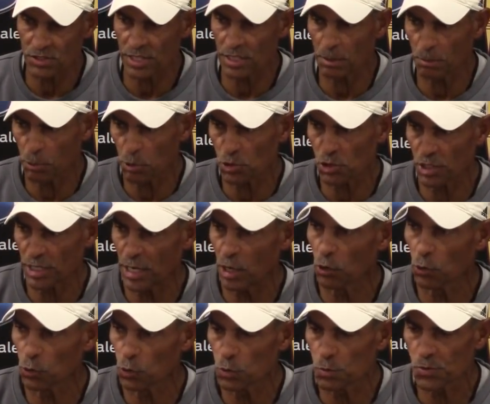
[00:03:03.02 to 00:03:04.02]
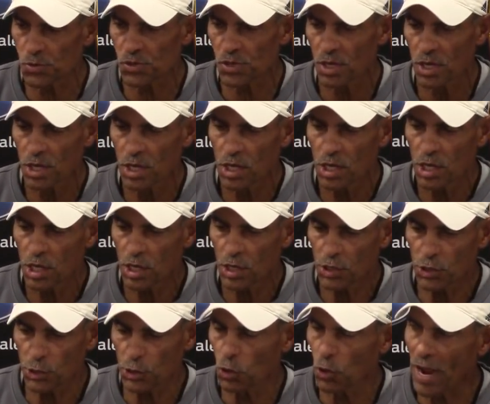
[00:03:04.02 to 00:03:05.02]
and the personnel groups,
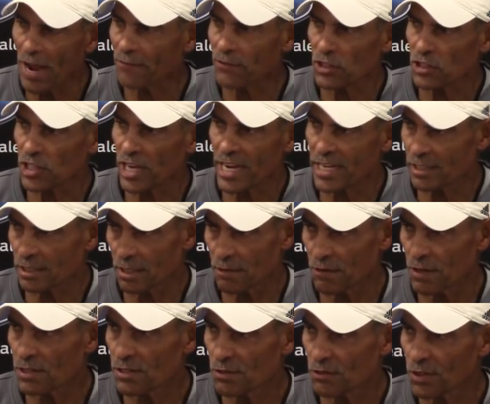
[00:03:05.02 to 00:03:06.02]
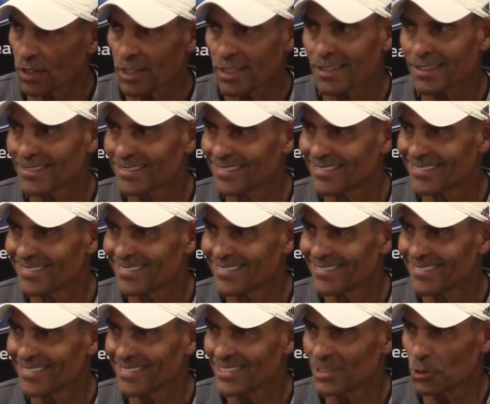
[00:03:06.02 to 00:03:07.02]
you don't have to change defensively.
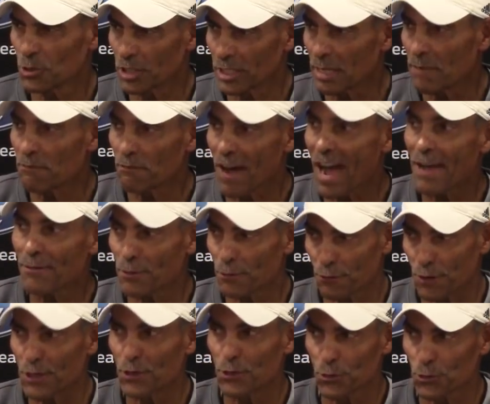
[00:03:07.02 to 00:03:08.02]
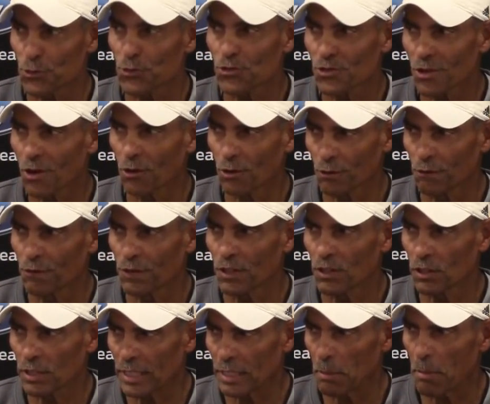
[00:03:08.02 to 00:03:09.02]
You can keep five defenders on the
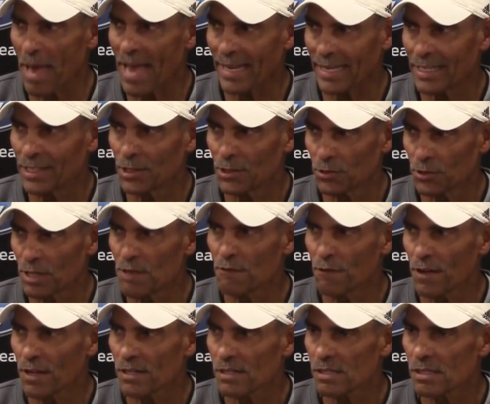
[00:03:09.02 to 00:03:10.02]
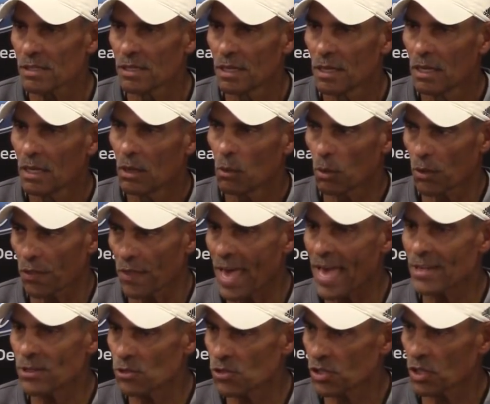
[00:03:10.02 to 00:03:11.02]
field and the back end of your defense. With
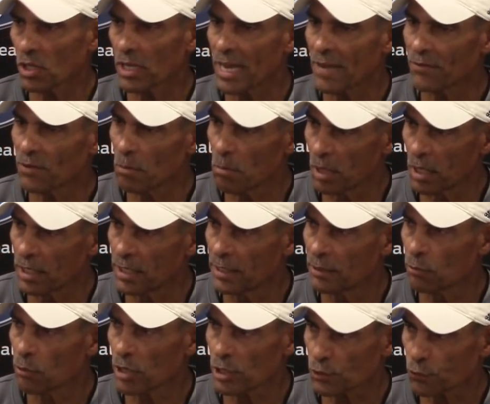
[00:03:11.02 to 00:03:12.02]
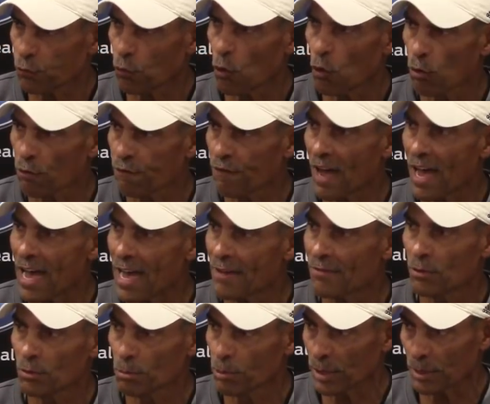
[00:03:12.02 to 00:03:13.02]
that, you still have the ability to rush 4 or
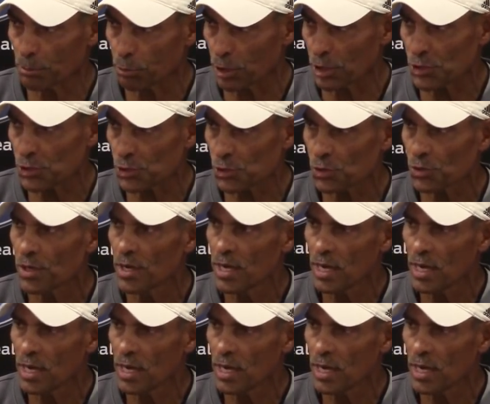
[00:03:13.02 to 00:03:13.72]
5 or bring pressure